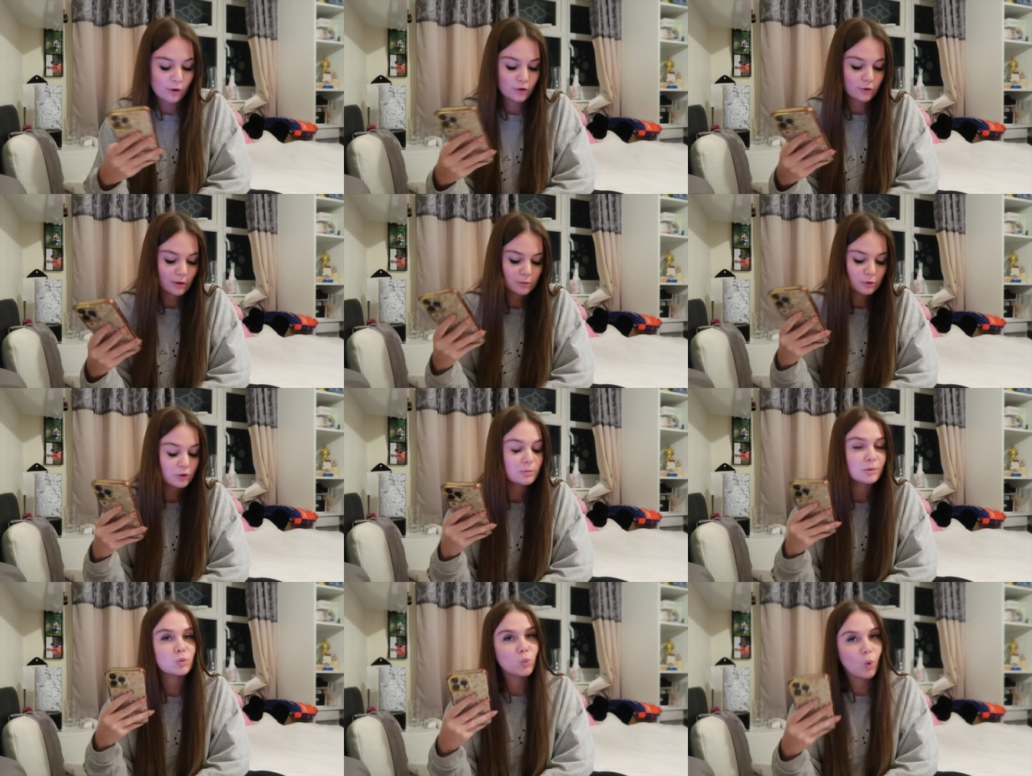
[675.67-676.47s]
I knew there was
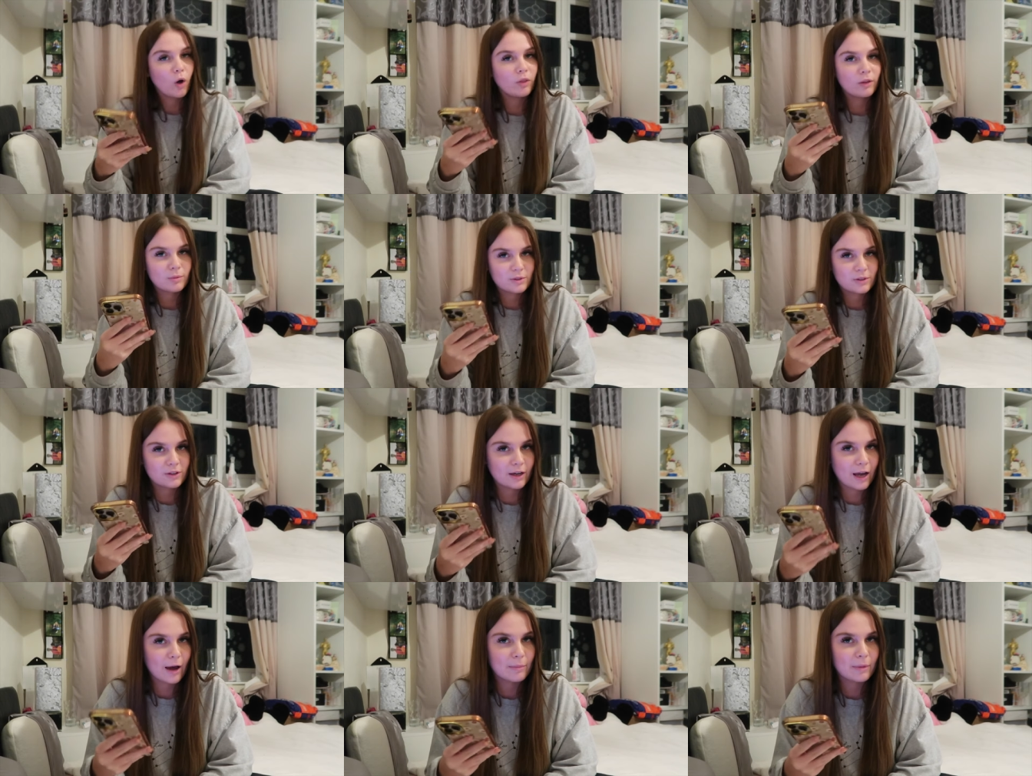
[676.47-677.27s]
going to be one that was going
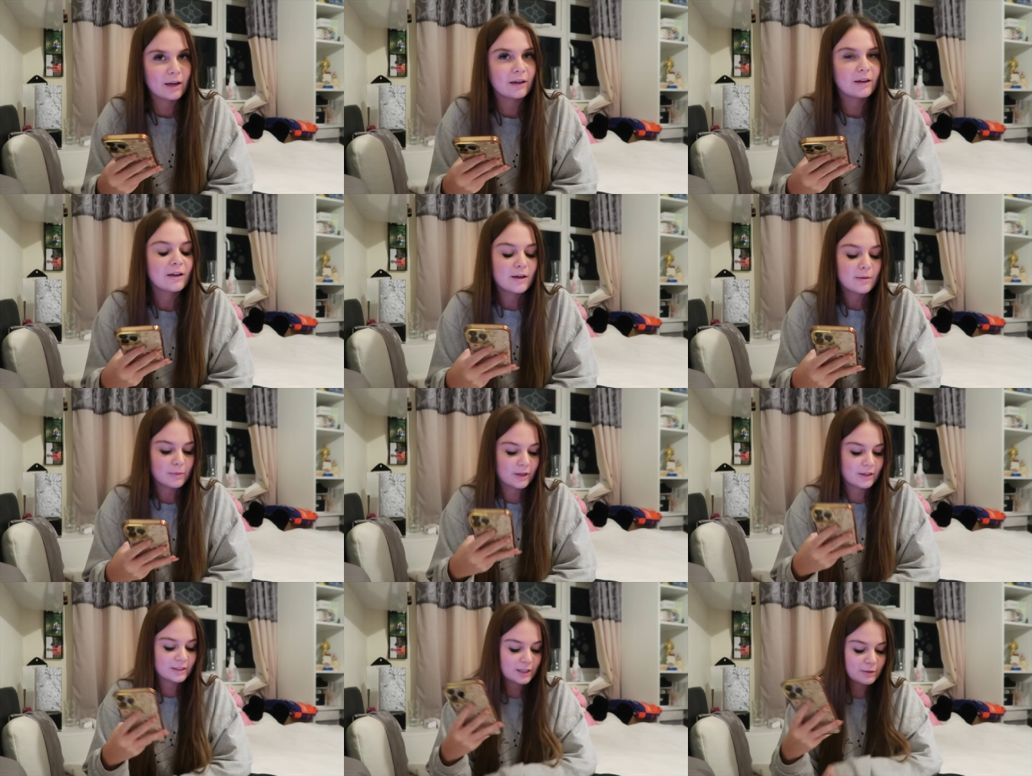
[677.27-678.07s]
to get me
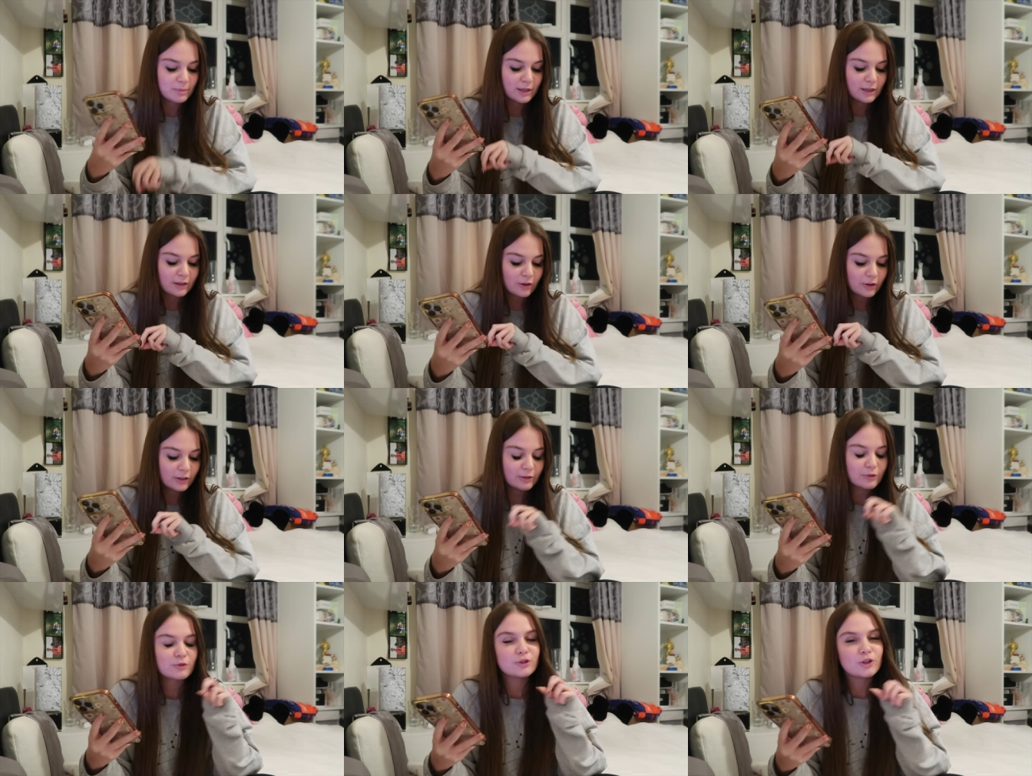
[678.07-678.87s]
because it'd been
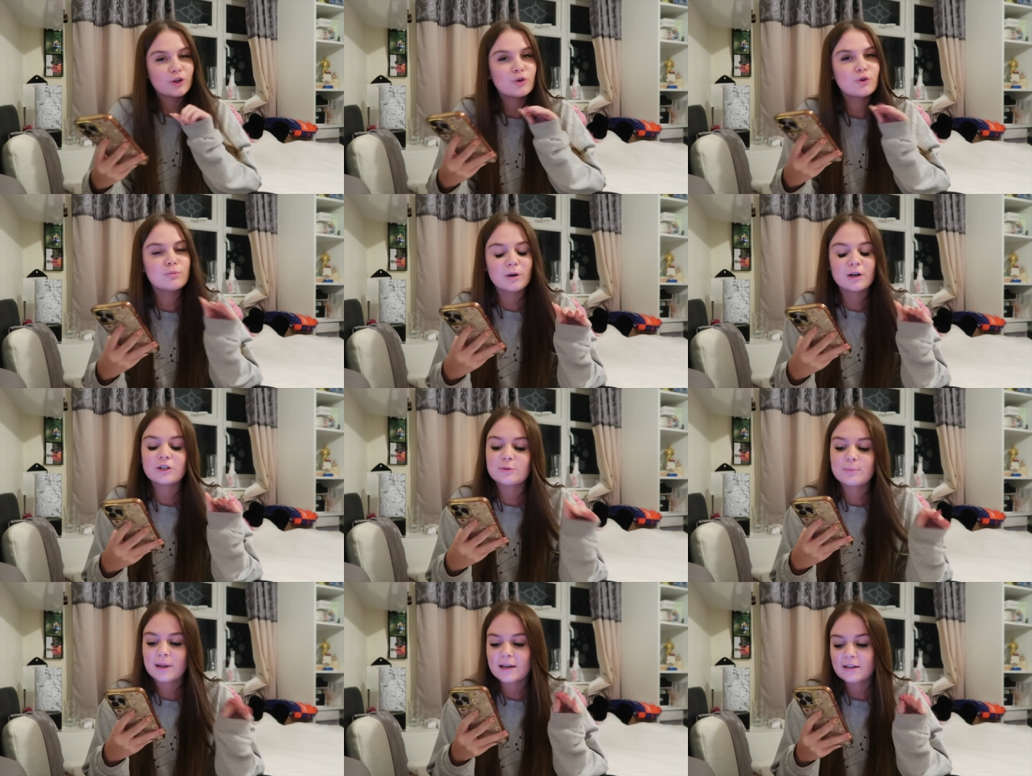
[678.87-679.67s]
like too
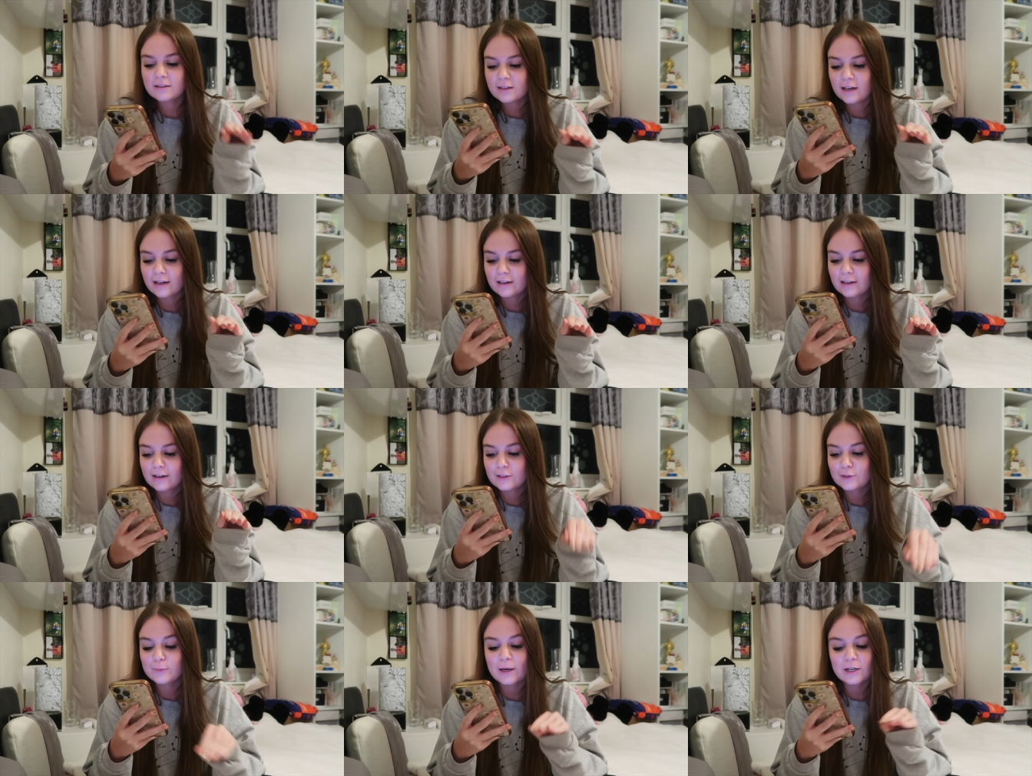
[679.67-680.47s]
much plain sailing,
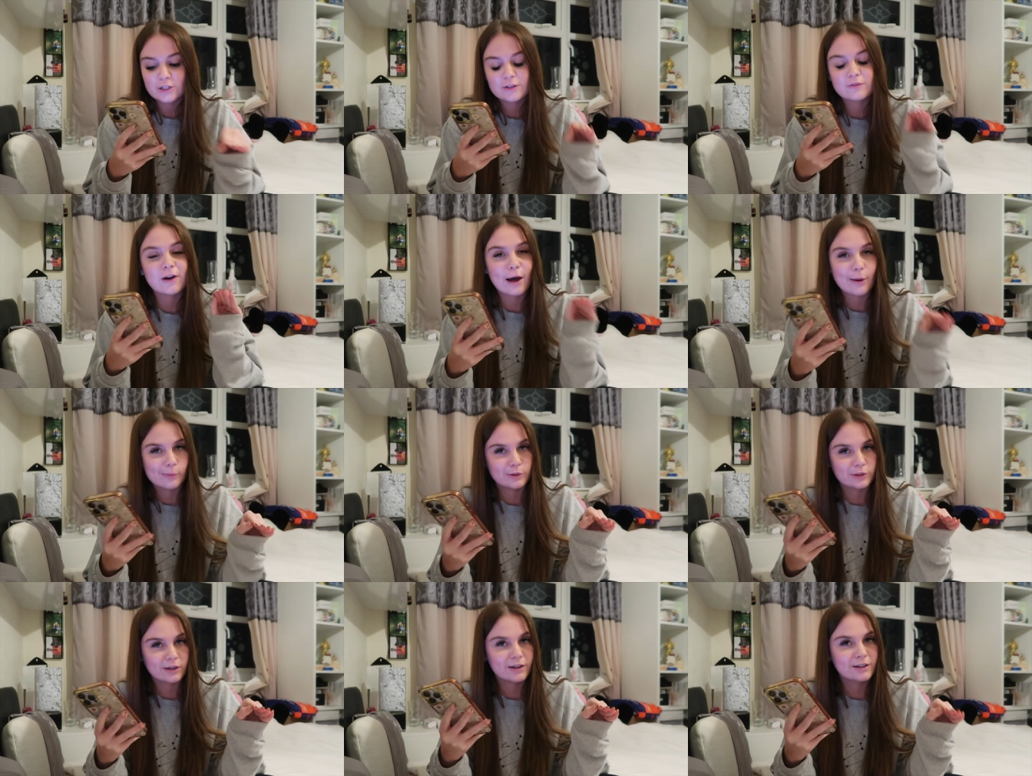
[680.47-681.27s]
especially for
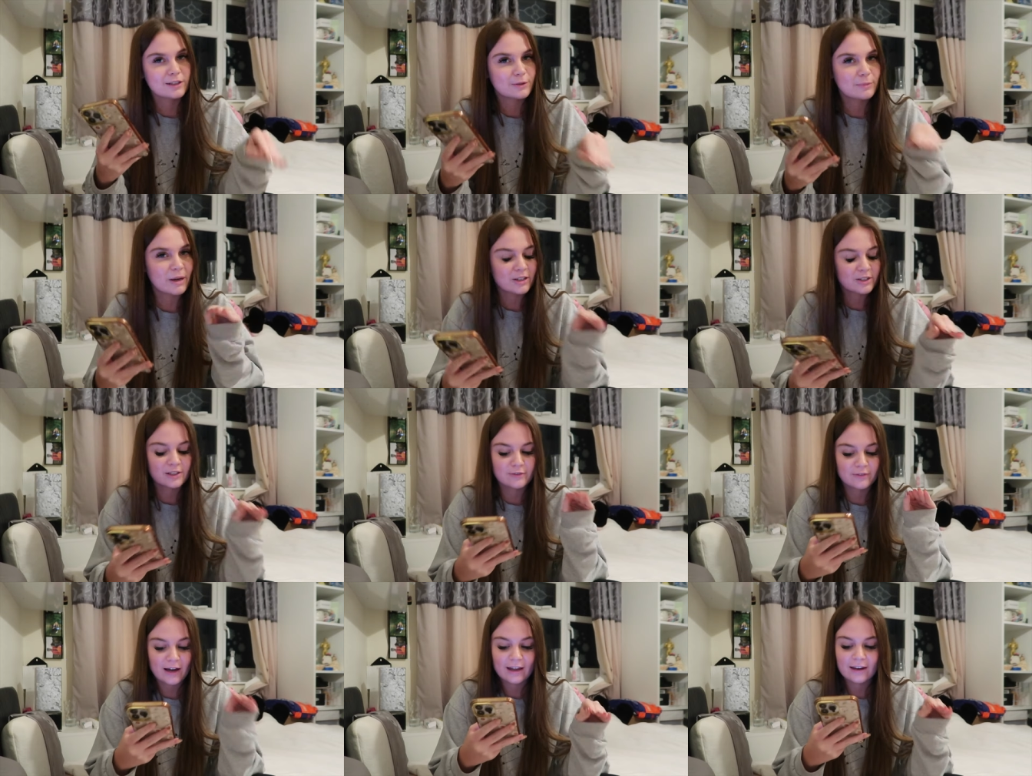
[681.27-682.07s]
Amazon and
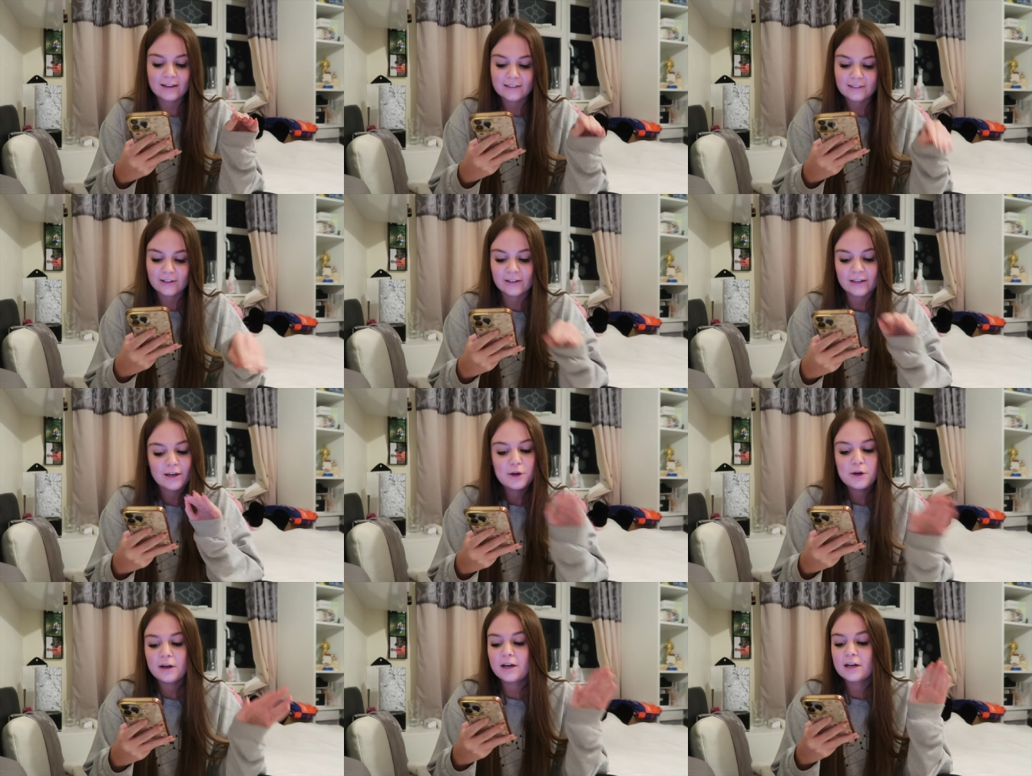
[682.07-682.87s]
especially for Ellis. Like
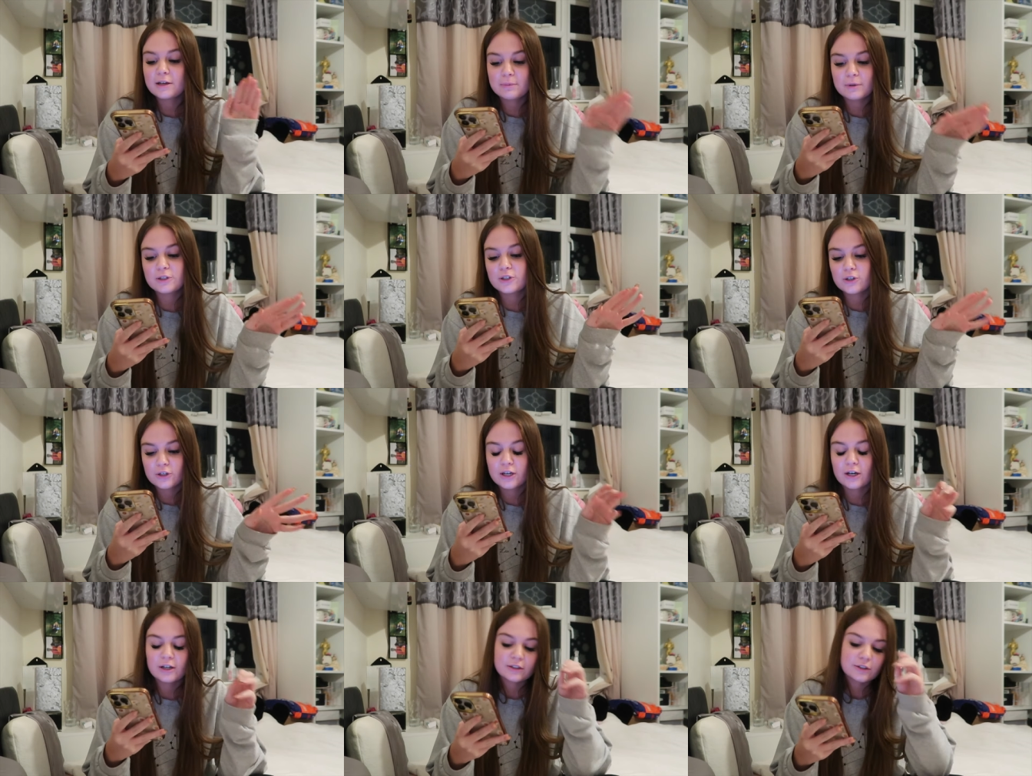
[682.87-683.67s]
it had been too
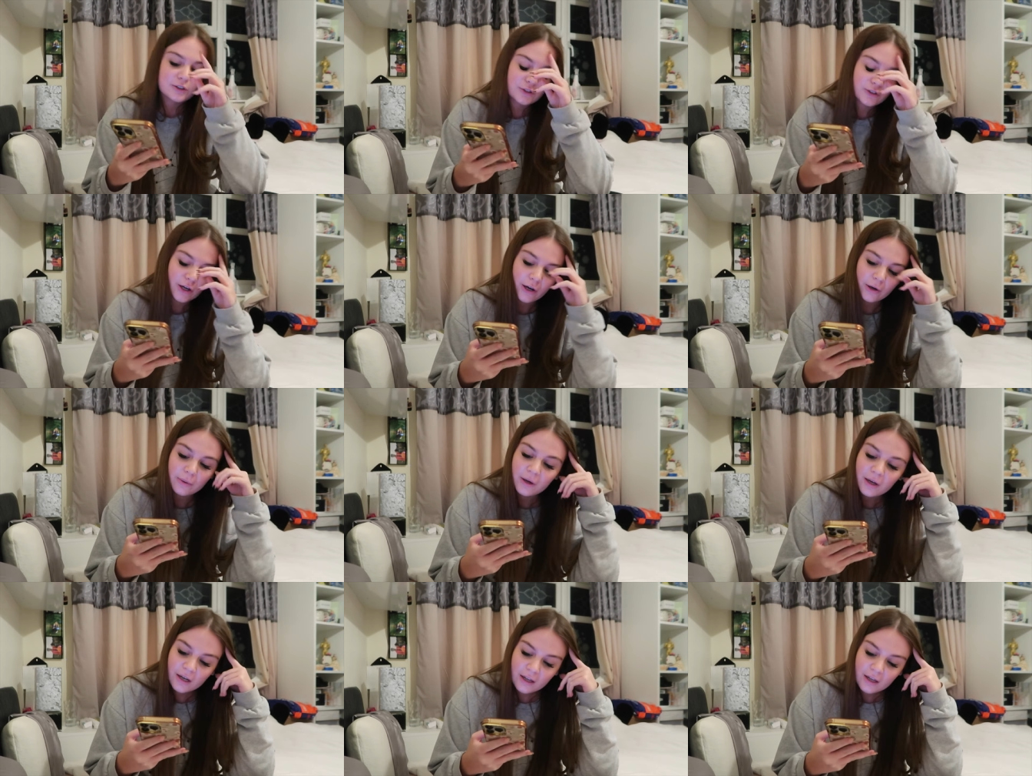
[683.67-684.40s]
good. So